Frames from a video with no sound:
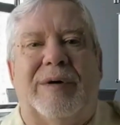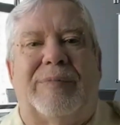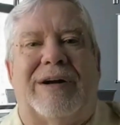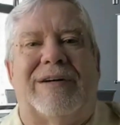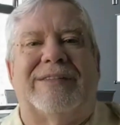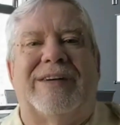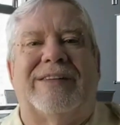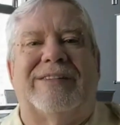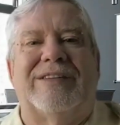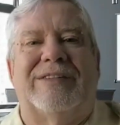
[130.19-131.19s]

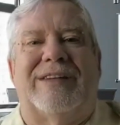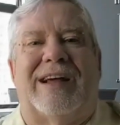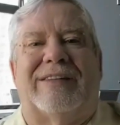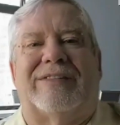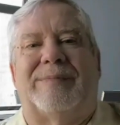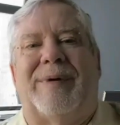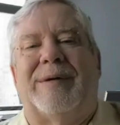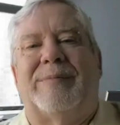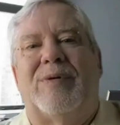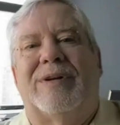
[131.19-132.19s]
Prioritizing your tasks by
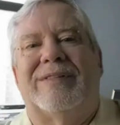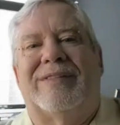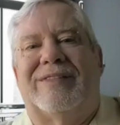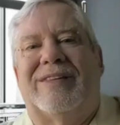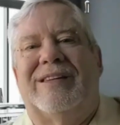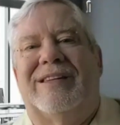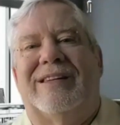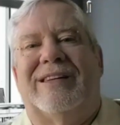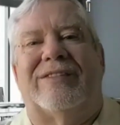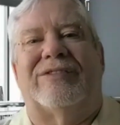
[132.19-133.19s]
importance
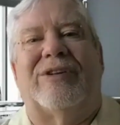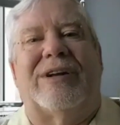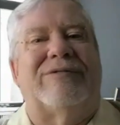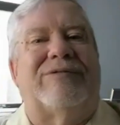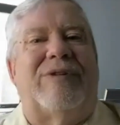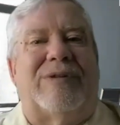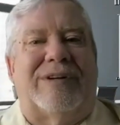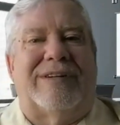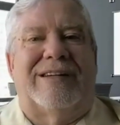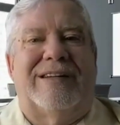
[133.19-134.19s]
is
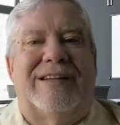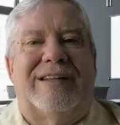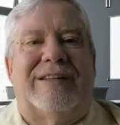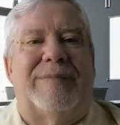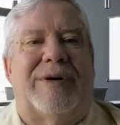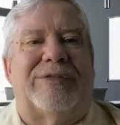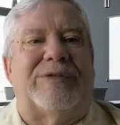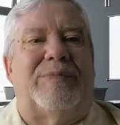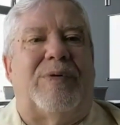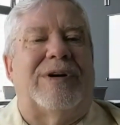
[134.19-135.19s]
straightforward. The
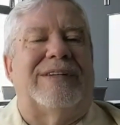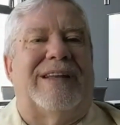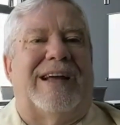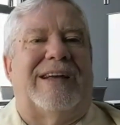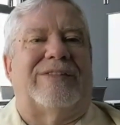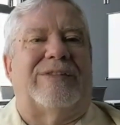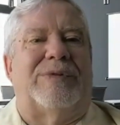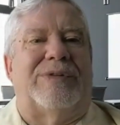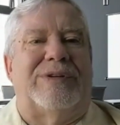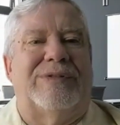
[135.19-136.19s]
most important task
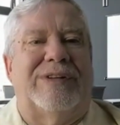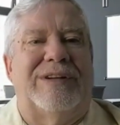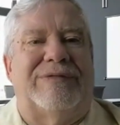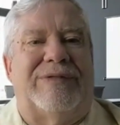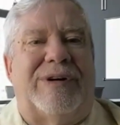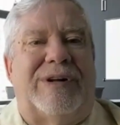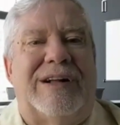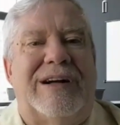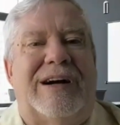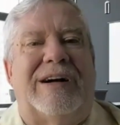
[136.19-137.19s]
will usually
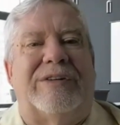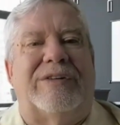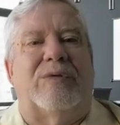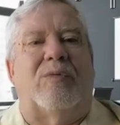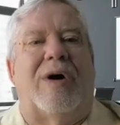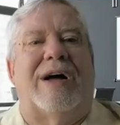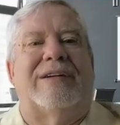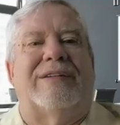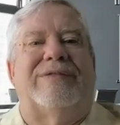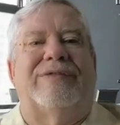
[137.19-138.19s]
fall under
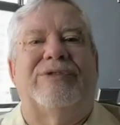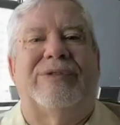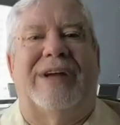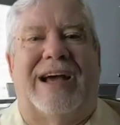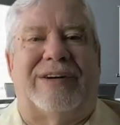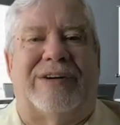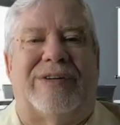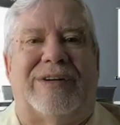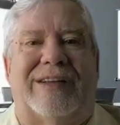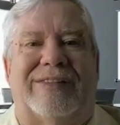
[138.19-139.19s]
one of 2
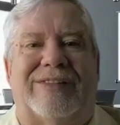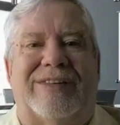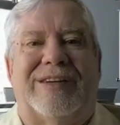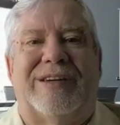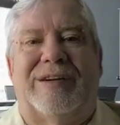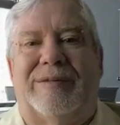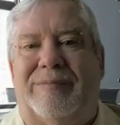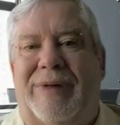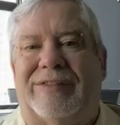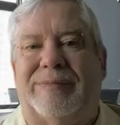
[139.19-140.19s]
categories:
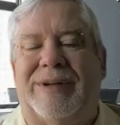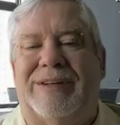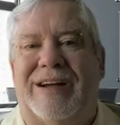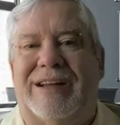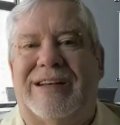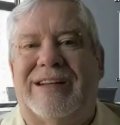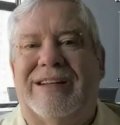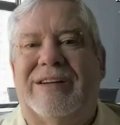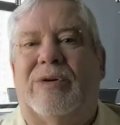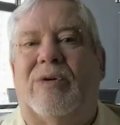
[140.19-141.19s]
must be done
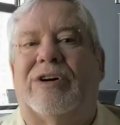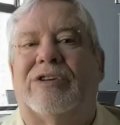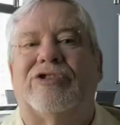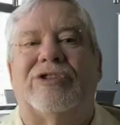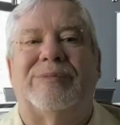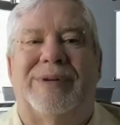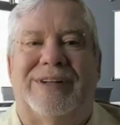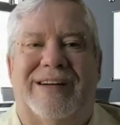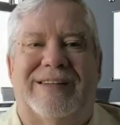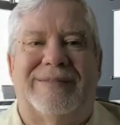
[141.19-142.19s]
or should be
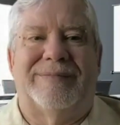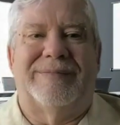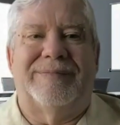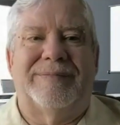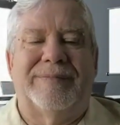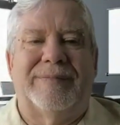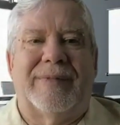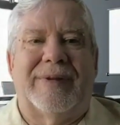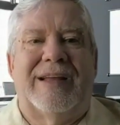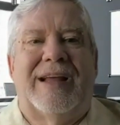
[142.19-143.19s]
done.
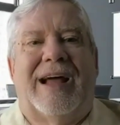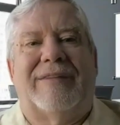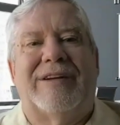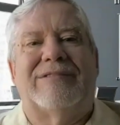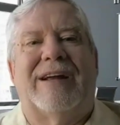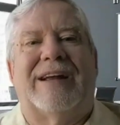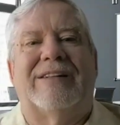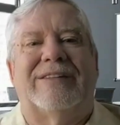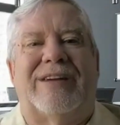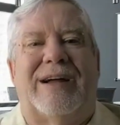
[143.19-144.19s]
Having a
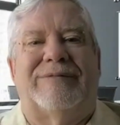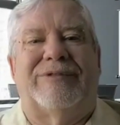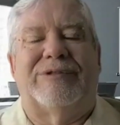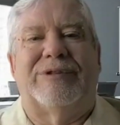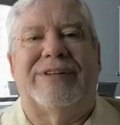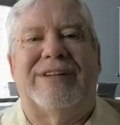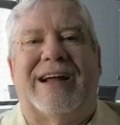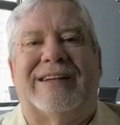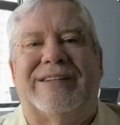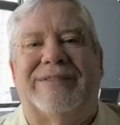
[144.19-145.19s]
regular time for routine
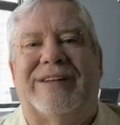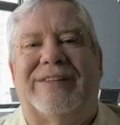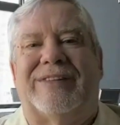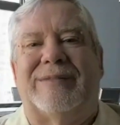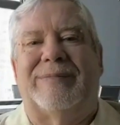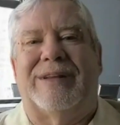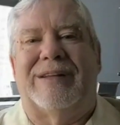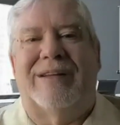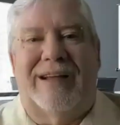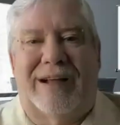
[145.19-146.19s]
activities can
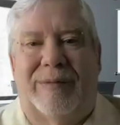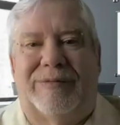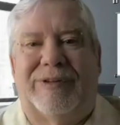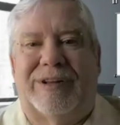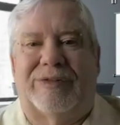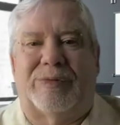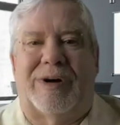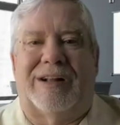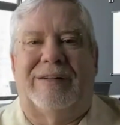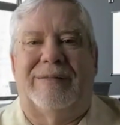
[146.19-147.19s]
be helpful as
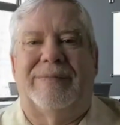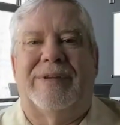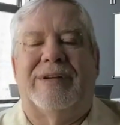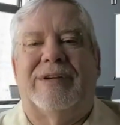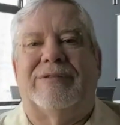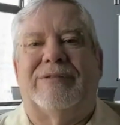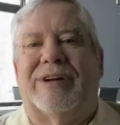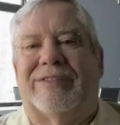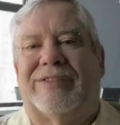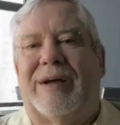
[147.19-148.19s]
well. For
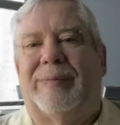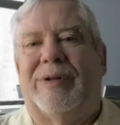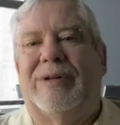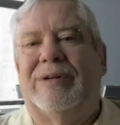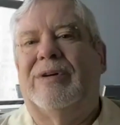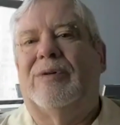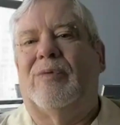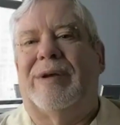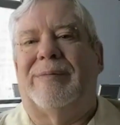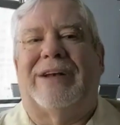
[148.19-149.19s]
example,
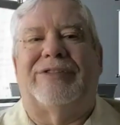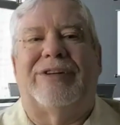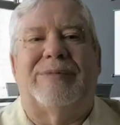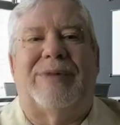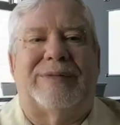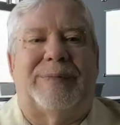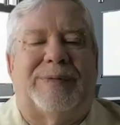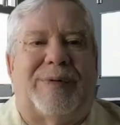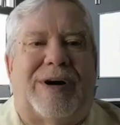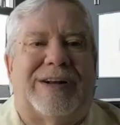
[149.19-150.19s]
when managing
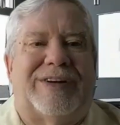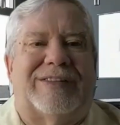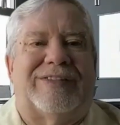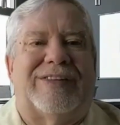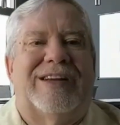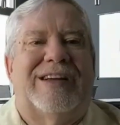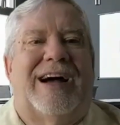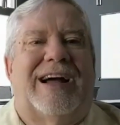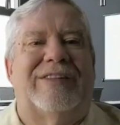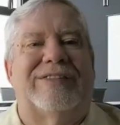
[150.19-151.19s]
multiple projects,
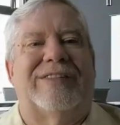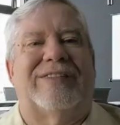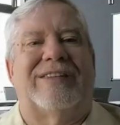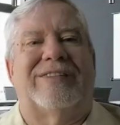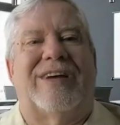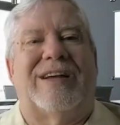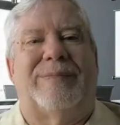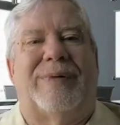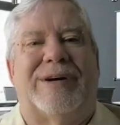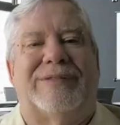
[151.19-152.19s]
I used to set
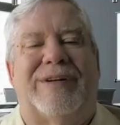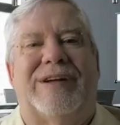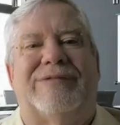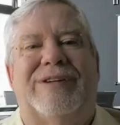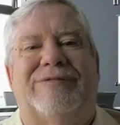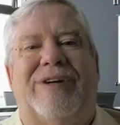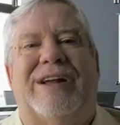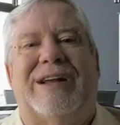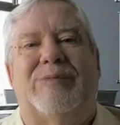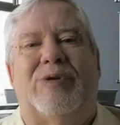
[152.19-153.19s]
aside part of every
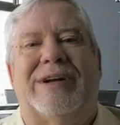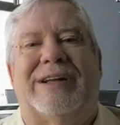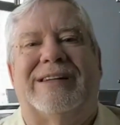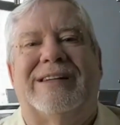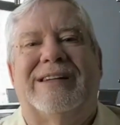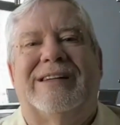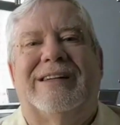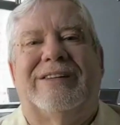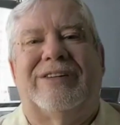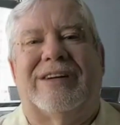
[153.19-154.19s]
Friday morning
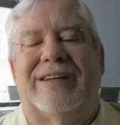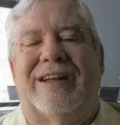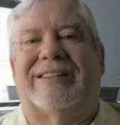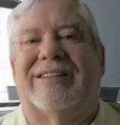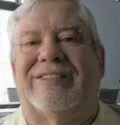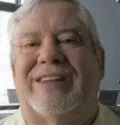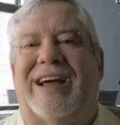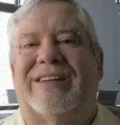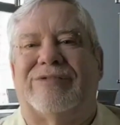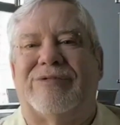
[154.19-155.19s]
to conduct a
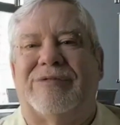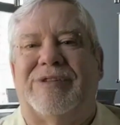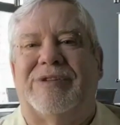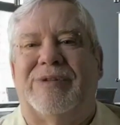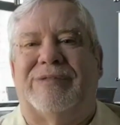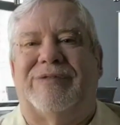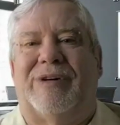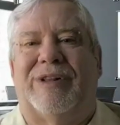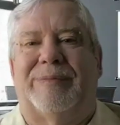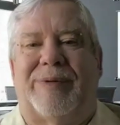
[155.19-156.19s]
status review of
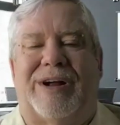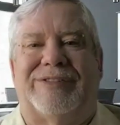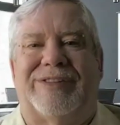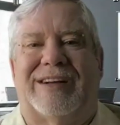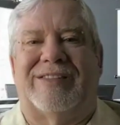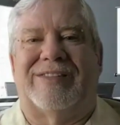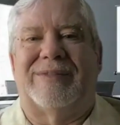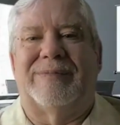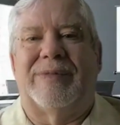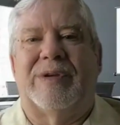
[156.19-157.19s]
all the projects.
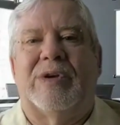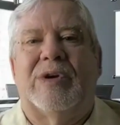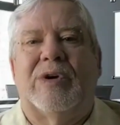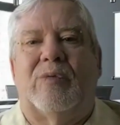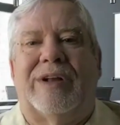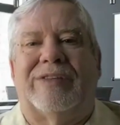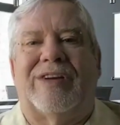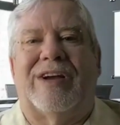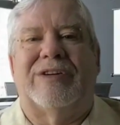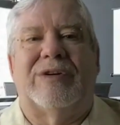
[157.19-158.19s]

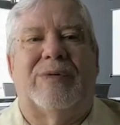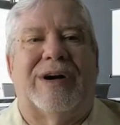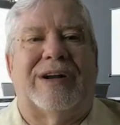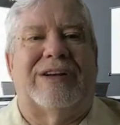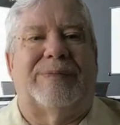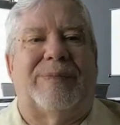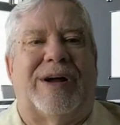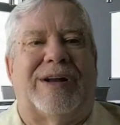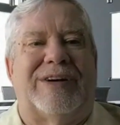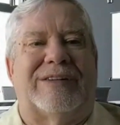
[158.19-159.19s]
Once I knew where each
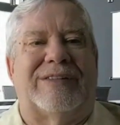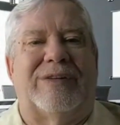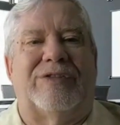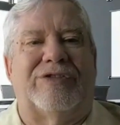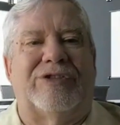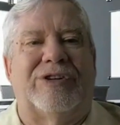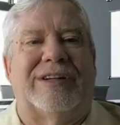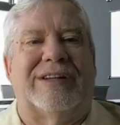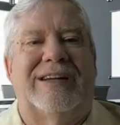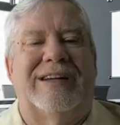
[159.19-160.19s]
project
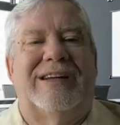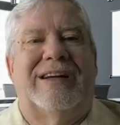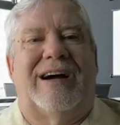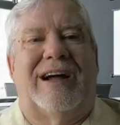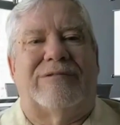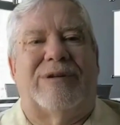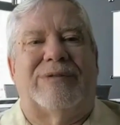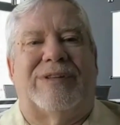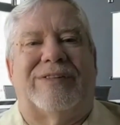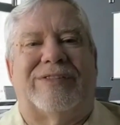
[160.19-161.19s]
stood, I
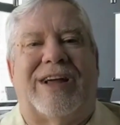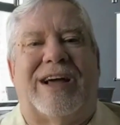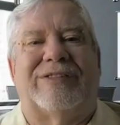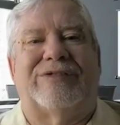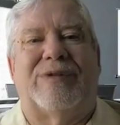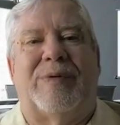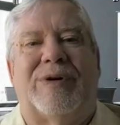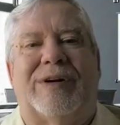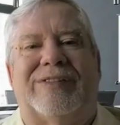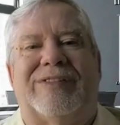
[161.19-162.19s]
wrote their status
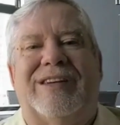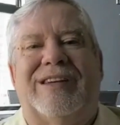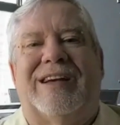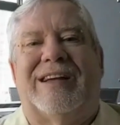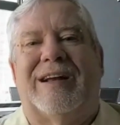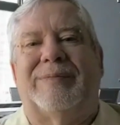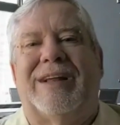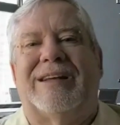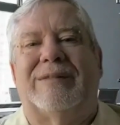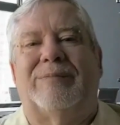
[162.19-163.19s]
reports and
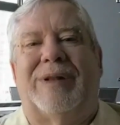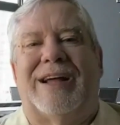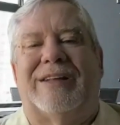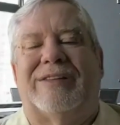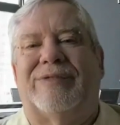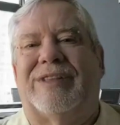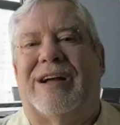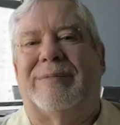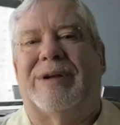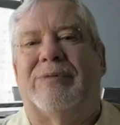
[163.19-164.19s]
updated plans for the
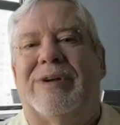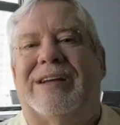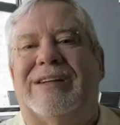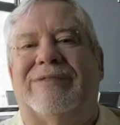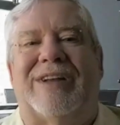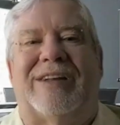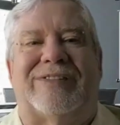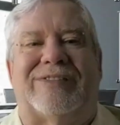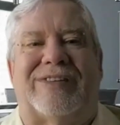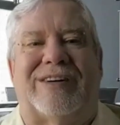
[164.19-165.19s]
coming week if
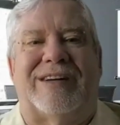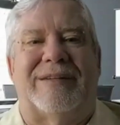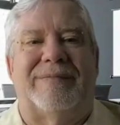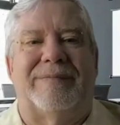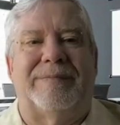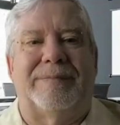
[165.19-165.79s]
necessary.